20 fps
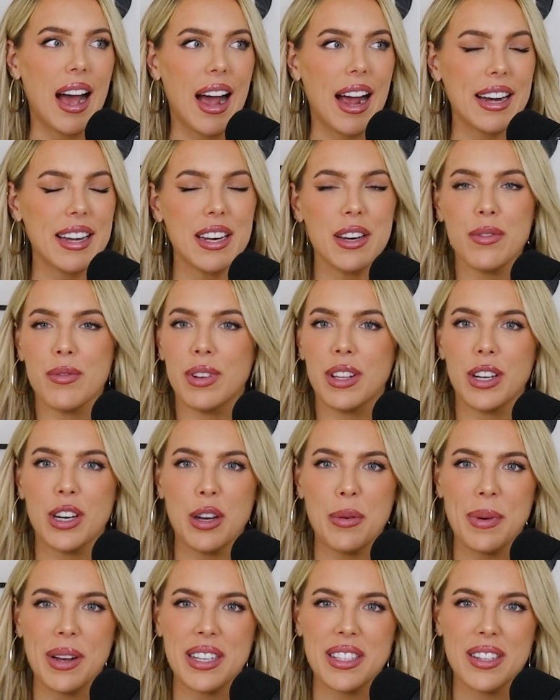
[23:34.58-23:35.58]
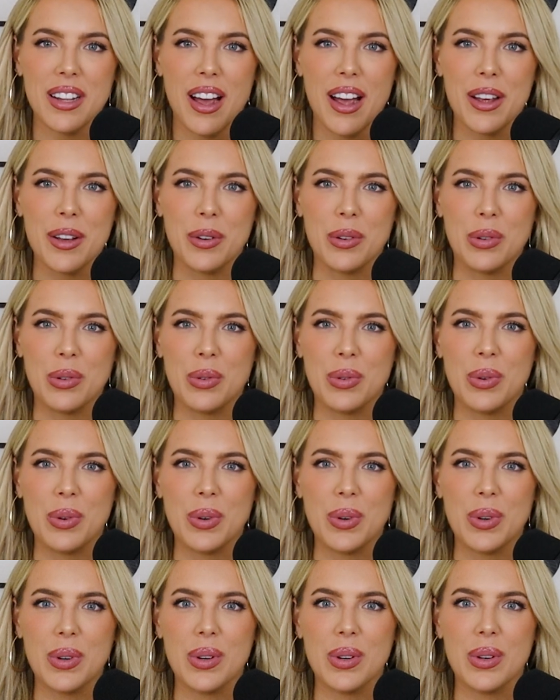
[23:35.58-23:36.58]
I didn't really know my style.
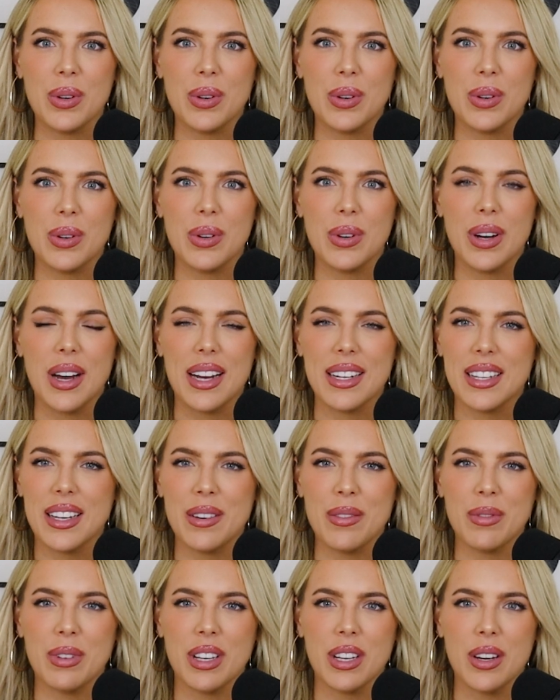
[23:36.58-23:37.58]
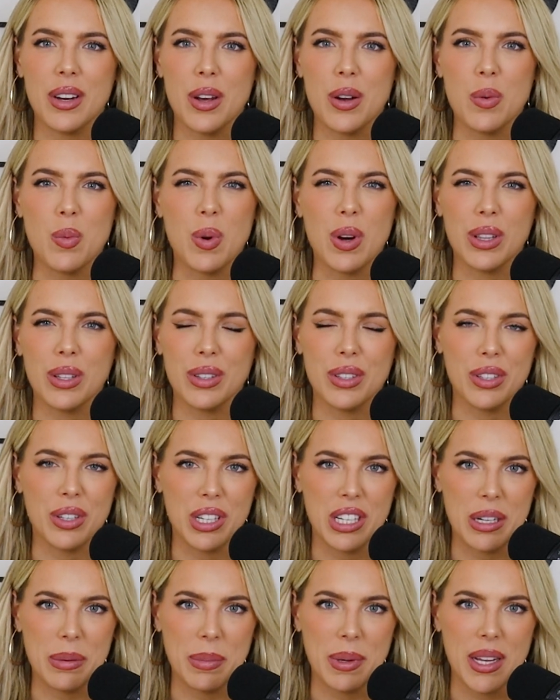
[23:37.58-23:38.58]
I didn't really know what looked
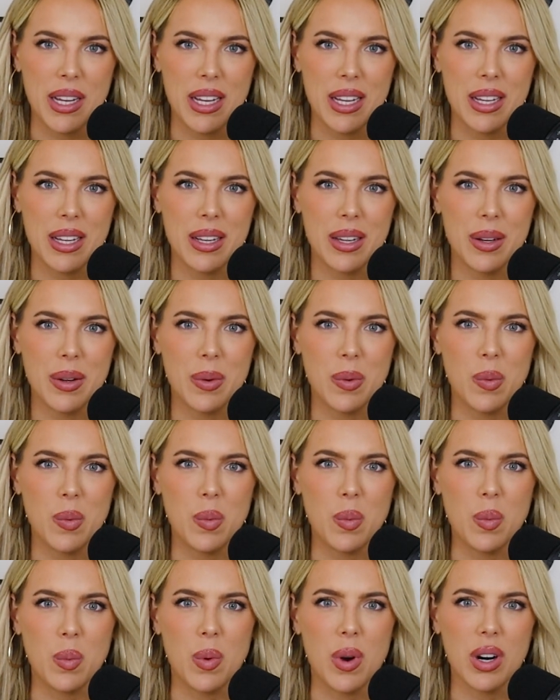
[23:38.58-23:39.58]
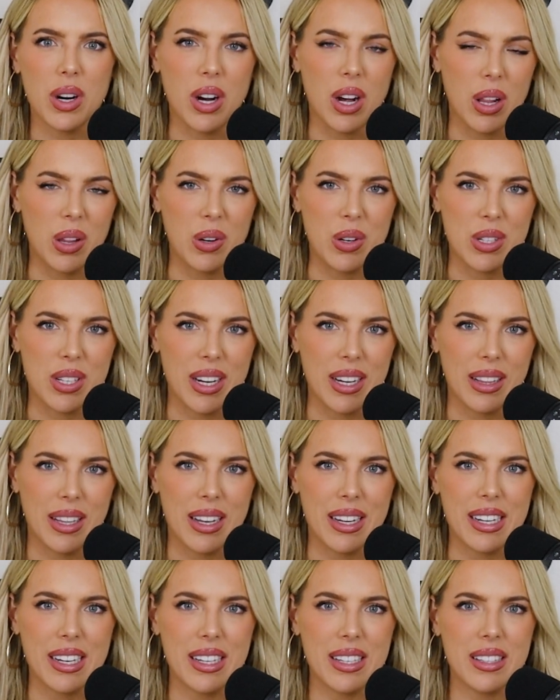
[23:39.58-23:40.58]
good in me, what colors I
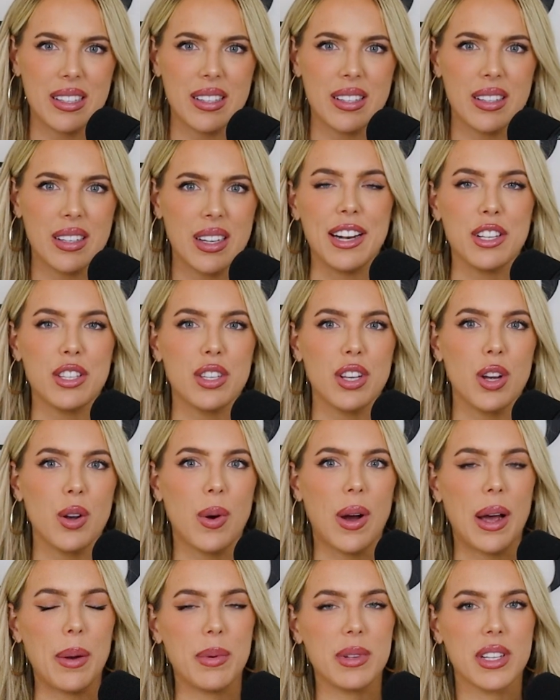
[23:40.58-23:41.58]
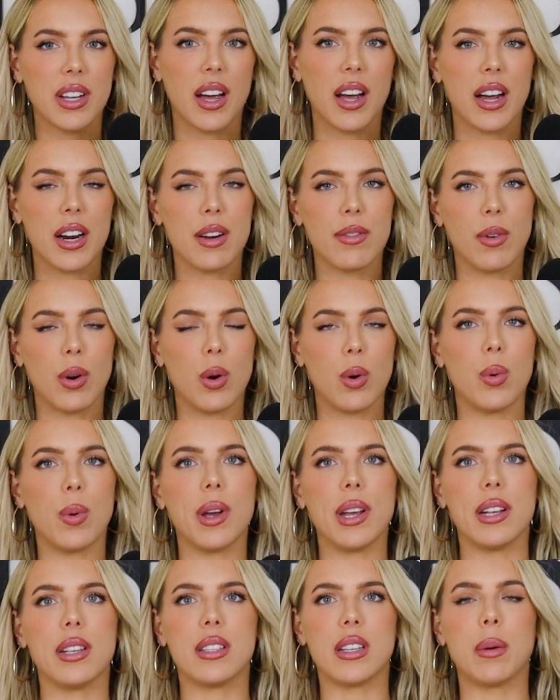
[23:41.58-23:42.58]
liked. And so I was kind of
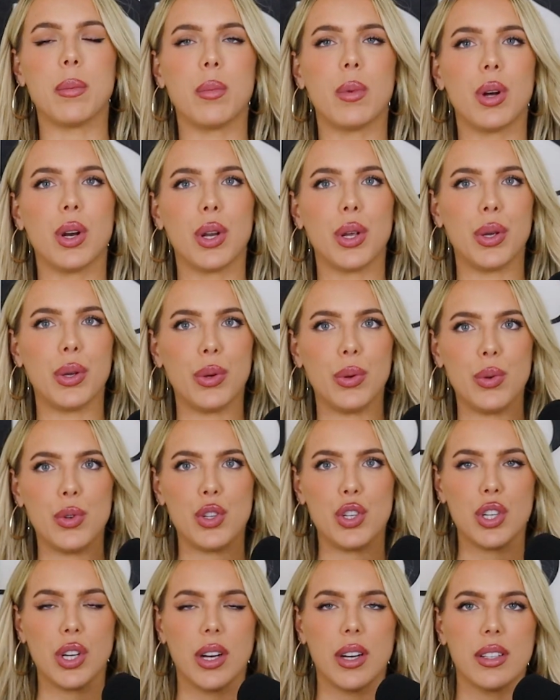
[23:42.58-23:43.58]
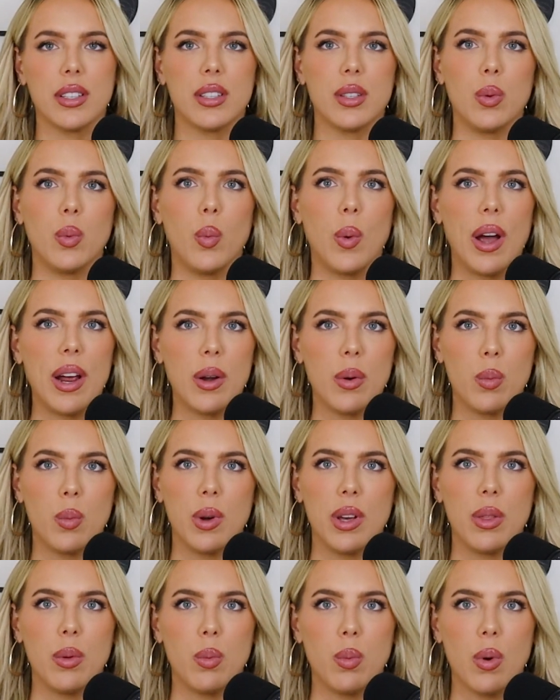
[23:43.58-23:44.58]
always someone who just went
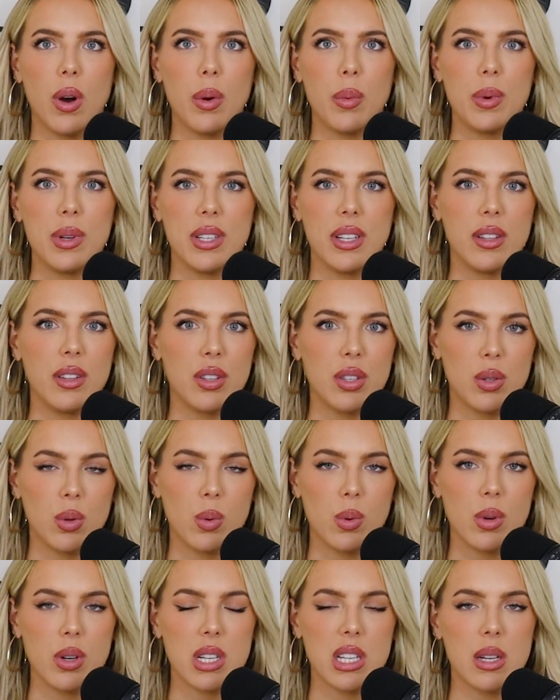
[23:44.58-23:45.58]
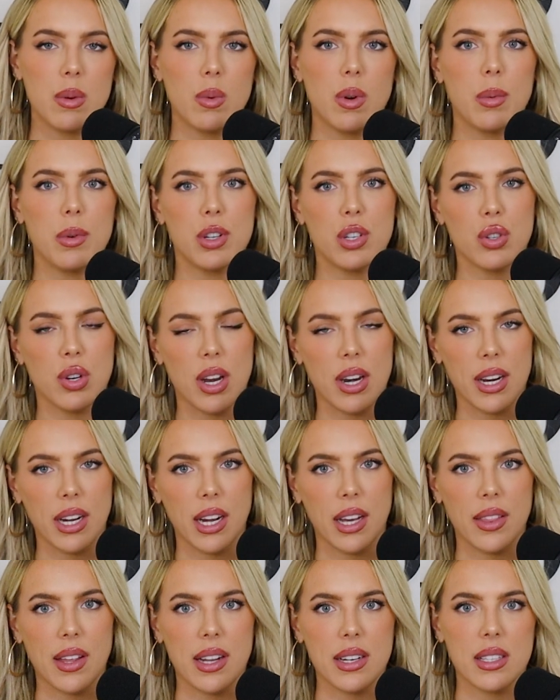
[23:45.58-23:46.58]
with what was in the stores and what was
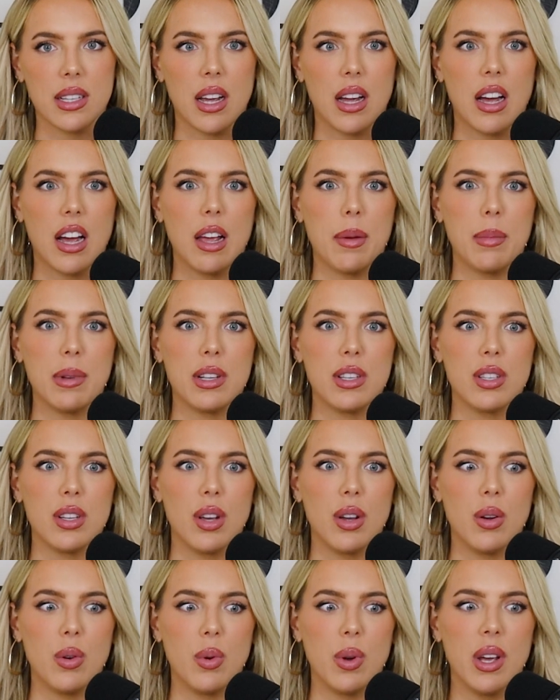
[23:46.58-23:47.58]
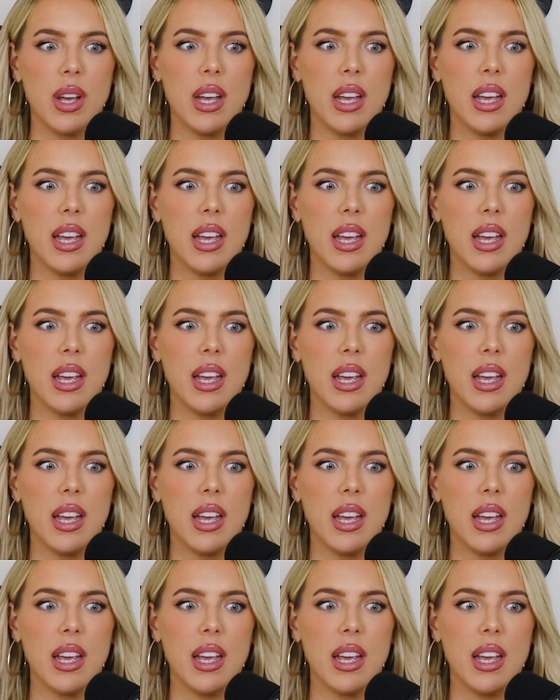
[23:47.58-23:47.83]
trending at that time. And so